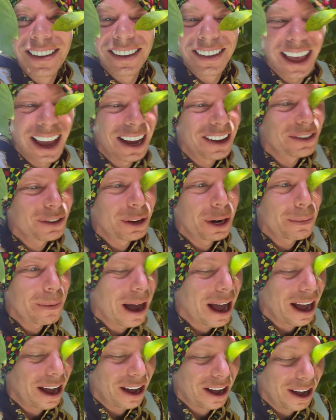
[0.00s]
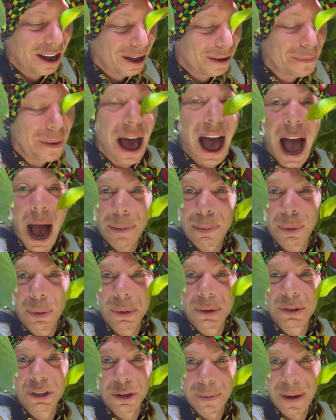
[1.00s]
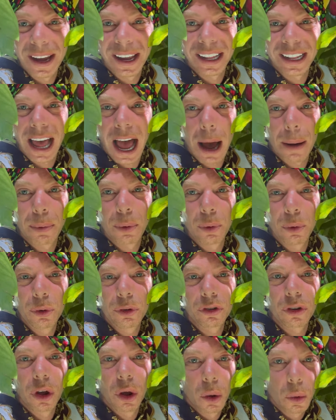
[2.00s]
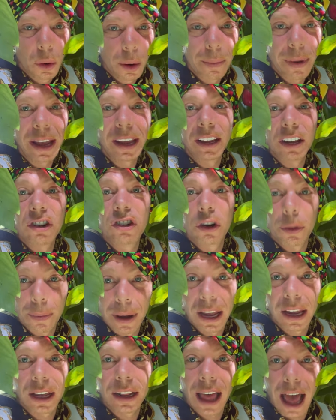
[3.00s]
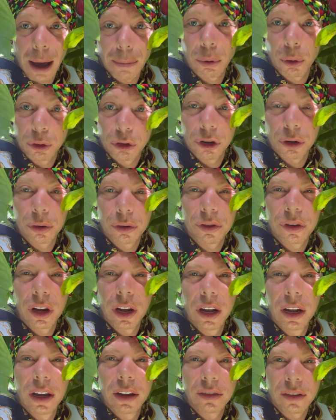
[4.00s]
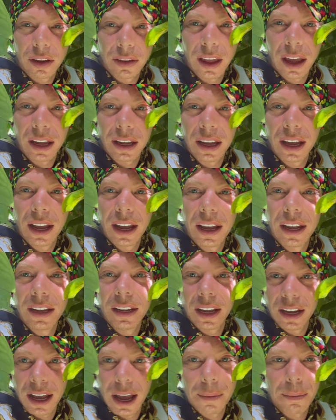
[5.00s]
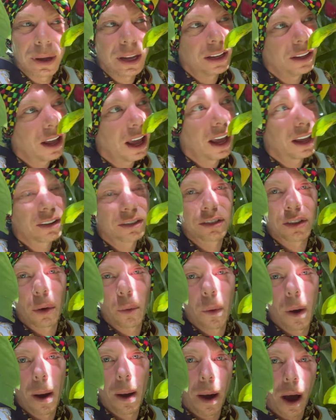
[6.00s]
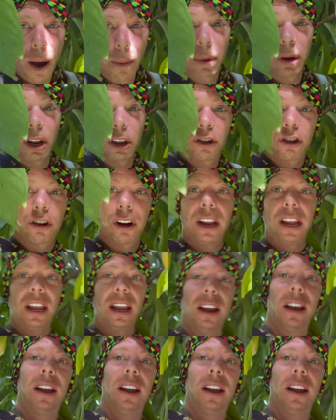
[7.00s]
today it's all about um, apples, Jamaican apples. We're making Jamaican apple juice today. You get me? Yeah, so uh, I'm in a tree.